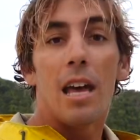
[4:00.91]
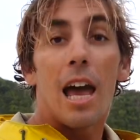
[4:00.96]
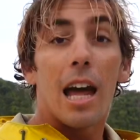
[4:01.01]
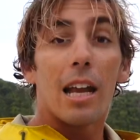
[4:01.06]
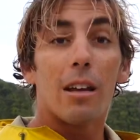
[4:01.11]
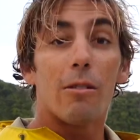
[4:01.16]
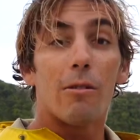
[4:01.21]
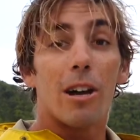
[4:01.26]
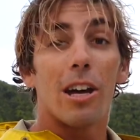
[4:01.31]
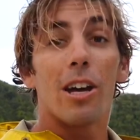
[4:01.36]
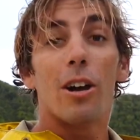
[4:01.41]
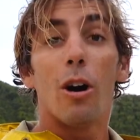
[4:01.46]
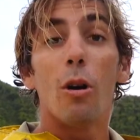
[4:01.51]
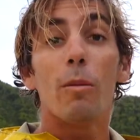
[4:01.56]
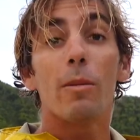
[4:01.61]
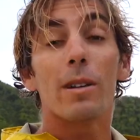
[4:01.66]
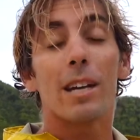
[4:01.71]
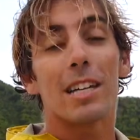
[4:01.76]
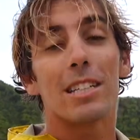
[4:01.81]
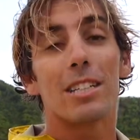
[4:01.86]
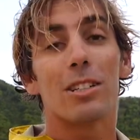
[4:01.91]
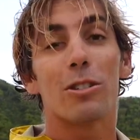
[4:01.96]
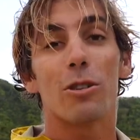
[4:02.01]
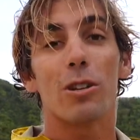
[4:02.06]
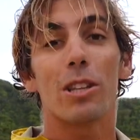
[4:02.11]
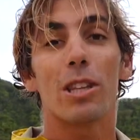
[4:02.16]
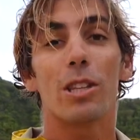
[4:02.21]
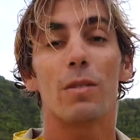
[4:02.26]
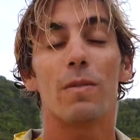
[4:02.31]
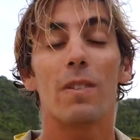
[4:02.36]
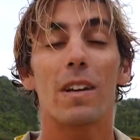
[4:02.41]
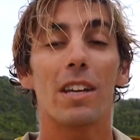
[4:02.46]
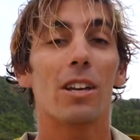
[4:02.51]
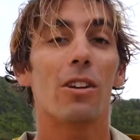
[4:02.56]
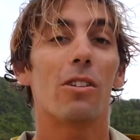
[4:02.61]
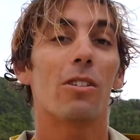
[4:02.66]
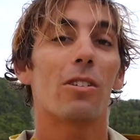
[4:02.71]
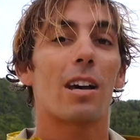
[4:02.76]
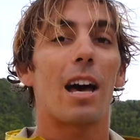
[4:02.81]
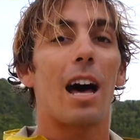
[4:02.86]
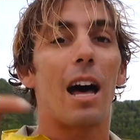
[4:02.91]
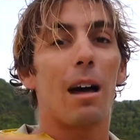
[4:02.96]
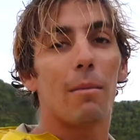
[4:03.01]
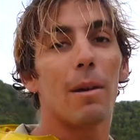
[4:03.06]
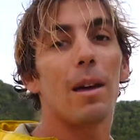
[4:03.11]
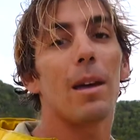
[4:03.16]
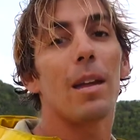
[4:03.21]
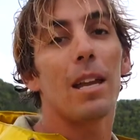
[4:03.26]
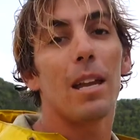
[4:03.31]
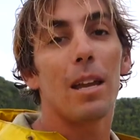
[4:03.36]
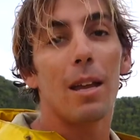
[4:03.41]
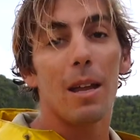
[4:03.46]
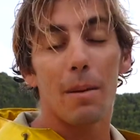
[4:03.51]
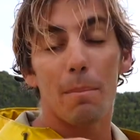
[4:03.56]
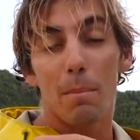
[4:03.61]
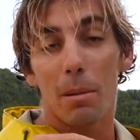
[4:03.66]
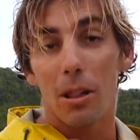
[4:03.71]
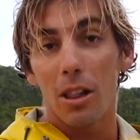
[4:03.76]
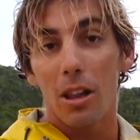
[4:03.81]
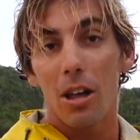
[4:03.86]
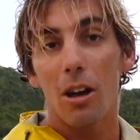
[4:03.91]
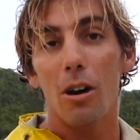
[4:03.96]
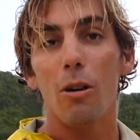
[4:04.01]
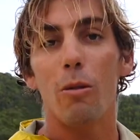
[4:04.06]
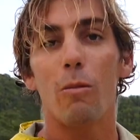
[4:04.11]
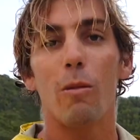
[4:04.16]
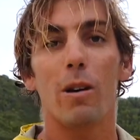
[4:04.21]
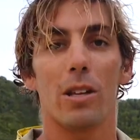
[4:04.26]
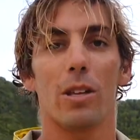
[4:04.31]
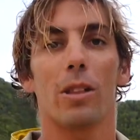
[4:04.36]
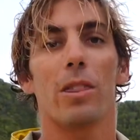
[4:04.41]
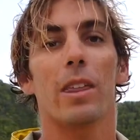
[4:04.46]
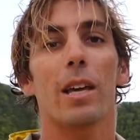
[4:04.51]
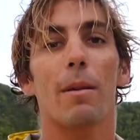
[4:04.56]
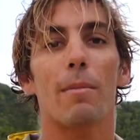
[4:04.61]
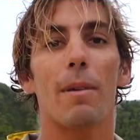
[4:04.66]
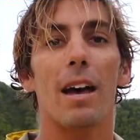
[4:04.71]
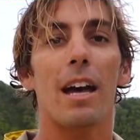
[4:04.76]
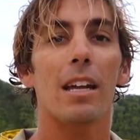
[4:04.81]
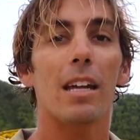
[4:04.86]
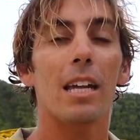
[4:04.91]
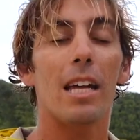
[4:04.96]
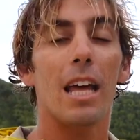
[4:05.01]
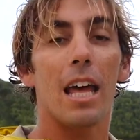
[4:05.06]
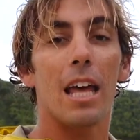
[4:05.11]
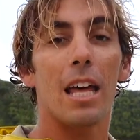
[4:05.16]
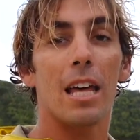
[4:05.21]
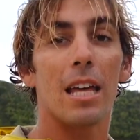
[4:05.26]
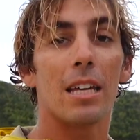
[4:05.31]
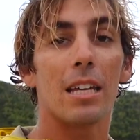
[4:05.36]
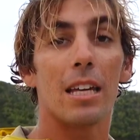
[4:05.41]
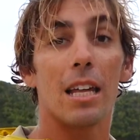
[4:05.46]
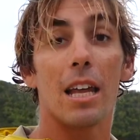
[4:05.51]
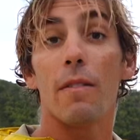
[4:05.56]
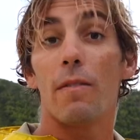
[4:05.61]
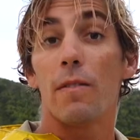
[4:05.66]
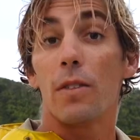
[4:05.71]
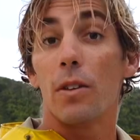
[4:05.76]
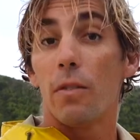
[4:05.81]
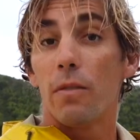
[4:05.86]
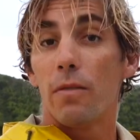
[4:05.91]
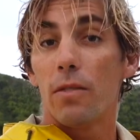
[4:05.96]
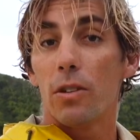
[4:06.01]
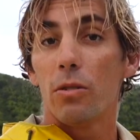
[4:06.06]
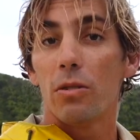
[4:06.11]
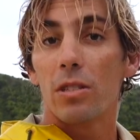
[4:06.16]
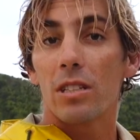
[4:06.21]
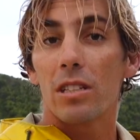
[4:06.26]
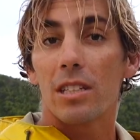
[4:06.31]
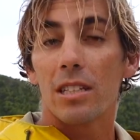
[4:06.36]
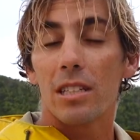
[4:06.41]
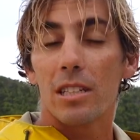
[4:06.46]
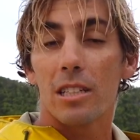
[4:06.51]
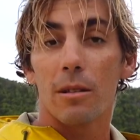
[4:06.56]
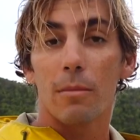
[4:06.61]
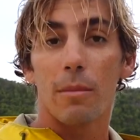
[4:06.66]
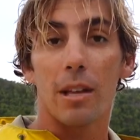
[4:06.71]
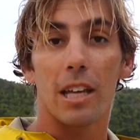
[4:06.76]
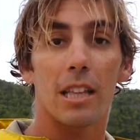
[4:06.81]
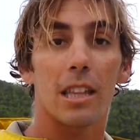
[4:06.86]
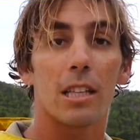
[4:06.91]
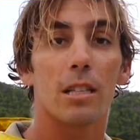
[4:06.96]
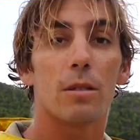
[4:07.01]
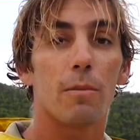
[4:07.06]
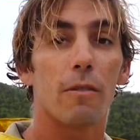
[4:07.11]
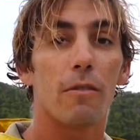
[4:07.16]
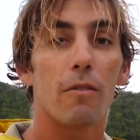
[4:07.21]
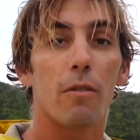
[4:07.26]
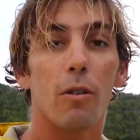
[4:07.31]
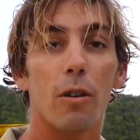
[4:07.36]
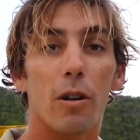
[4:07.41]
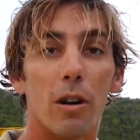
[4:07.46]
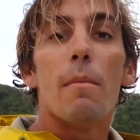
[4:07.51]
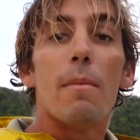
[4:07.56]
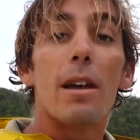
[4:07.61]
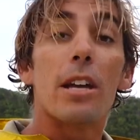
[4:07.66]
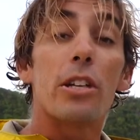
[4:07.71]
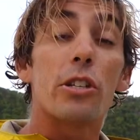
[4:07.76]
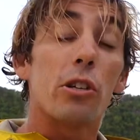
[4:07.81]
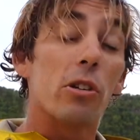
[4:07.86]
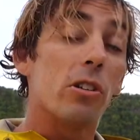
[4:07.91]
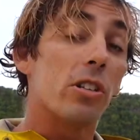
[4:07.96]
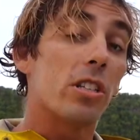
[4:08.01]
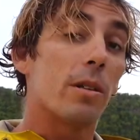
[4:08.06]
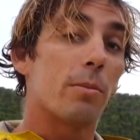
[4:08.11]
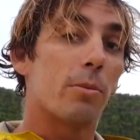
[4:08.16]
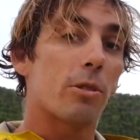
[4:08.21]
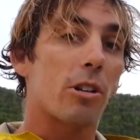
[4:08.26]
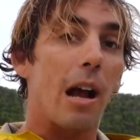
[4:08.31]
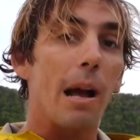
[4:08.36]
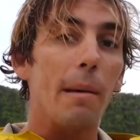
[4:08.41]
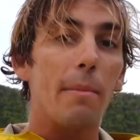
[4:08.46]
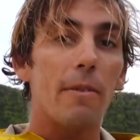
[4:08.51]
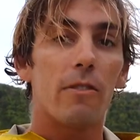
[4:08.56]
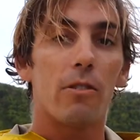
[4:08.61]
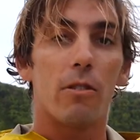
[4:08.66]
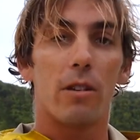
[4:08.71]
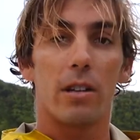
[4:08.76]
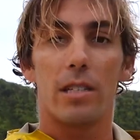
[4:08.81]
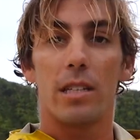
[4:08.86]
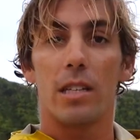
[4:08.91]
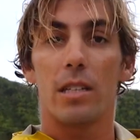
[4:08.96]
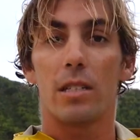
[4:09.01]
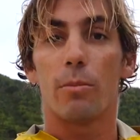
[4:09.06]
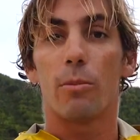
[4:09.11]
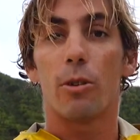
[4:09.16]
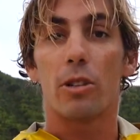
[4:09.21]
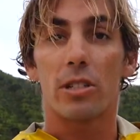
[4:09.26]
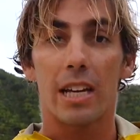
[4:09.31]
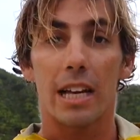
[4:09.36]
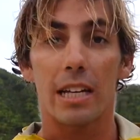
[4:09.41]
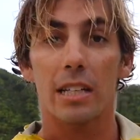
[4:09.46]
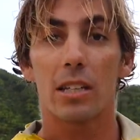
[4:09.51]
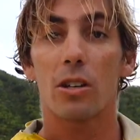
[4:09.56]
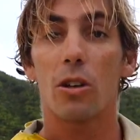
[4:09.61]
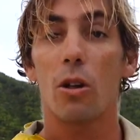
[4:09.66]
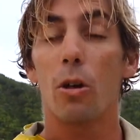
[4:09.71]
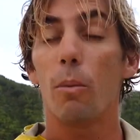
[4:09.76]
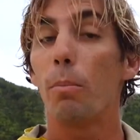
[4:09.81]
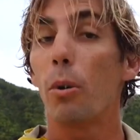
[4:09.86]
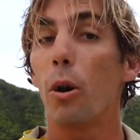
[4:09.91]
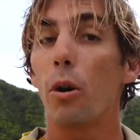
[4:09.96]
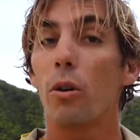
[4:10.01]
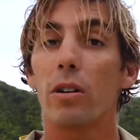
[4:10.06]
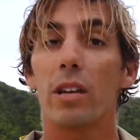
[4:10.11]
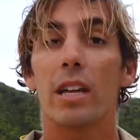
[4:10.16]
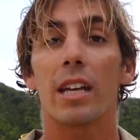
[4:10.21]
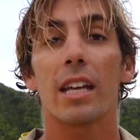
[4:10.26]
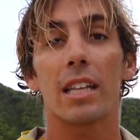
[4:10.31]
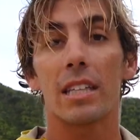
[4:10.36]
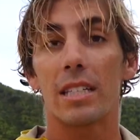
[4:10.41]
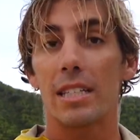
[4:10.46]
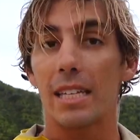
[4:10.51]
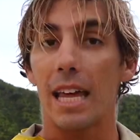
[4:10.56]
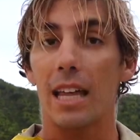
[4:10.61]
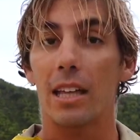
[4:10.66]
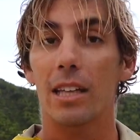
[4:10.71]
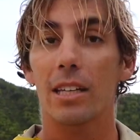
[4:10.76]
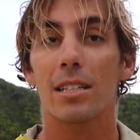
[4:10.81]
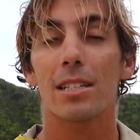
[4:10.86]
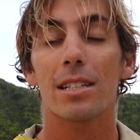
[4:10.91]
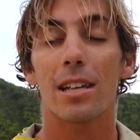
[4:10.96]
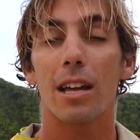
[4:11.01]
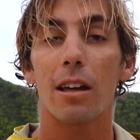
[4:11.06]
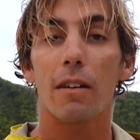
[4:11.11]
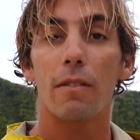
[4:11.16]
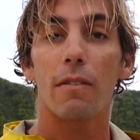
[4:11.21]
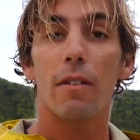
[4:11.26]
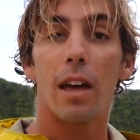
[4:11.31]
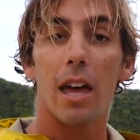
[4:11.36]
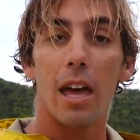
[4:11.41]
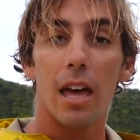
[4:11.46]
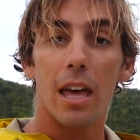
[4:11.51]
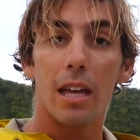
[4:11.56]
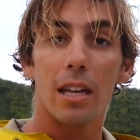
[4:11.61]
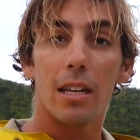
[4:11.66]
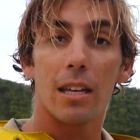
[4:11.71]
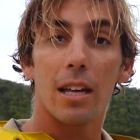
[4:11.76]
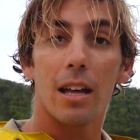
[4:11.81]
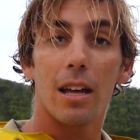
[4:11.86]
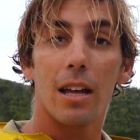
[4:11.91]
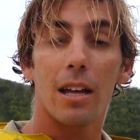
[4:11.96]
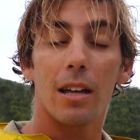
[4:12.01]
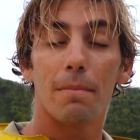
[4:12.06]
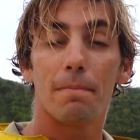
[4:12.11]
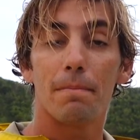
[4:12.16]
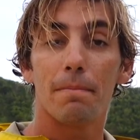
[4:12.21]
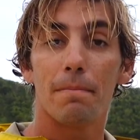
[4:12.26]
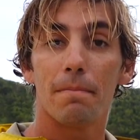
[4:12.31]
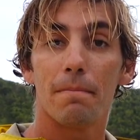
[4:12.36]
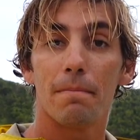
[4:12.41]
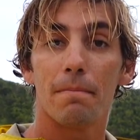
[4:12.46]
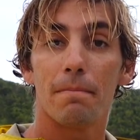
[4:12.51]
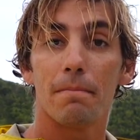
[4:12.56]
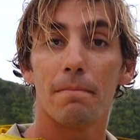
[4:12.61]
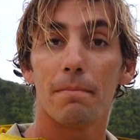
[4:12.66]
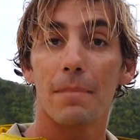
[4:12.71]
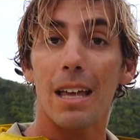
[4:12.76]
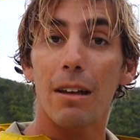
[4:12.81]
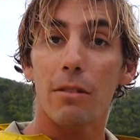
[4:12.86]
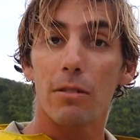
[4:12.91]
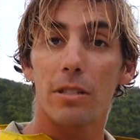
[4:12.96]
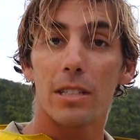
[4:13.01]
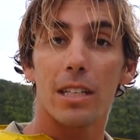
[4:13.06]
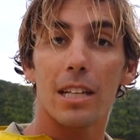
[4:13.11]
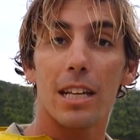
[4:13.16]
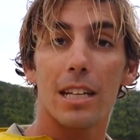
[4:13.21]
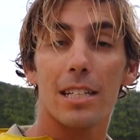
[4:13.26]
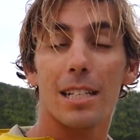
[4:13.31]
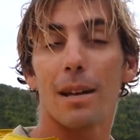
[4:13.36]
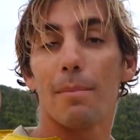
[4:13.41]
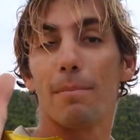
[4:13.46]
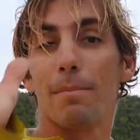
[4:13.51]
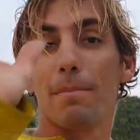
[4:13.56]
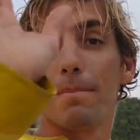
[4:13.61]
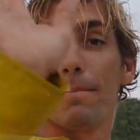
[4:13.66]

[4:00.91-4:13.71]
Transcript: Anyway, hope you guys enjoyed this video. Comment below what you think about it, and if you've used a system like this before, make sure to subscribe if you want to see some more technical boating and sailing stuff. And yeah, I'll see you next time.